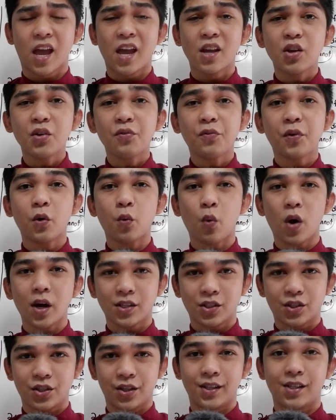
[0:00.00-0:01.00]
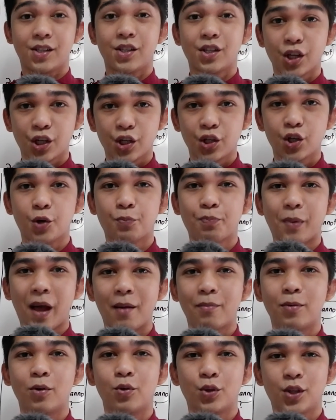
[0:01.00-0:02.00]
Thank you for watching Senior
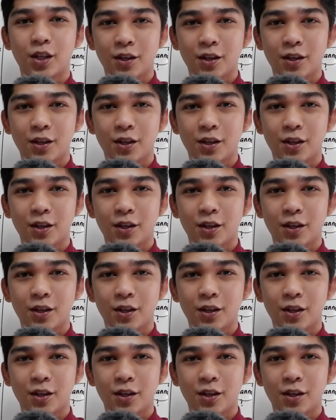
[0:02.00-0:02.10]
Pablo